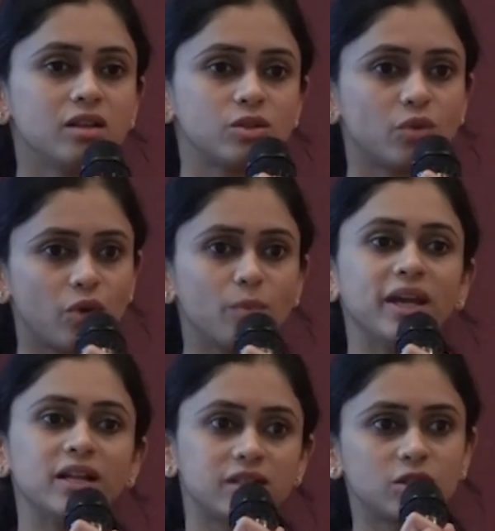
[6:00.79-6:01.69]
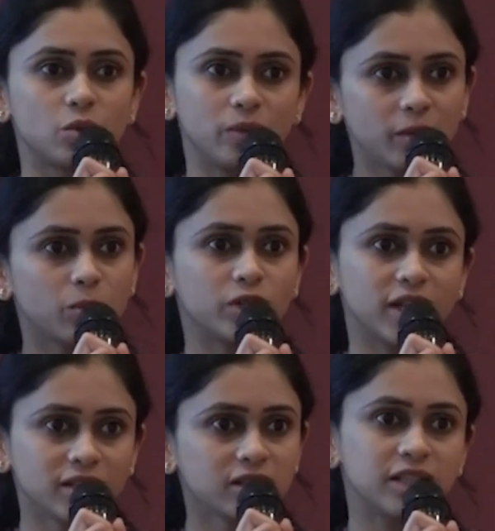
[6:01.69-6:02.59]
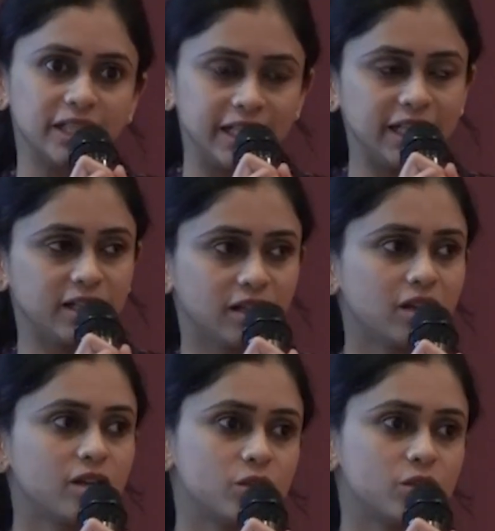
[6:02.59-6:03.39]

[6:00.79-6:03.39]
So for males it should be more than 13.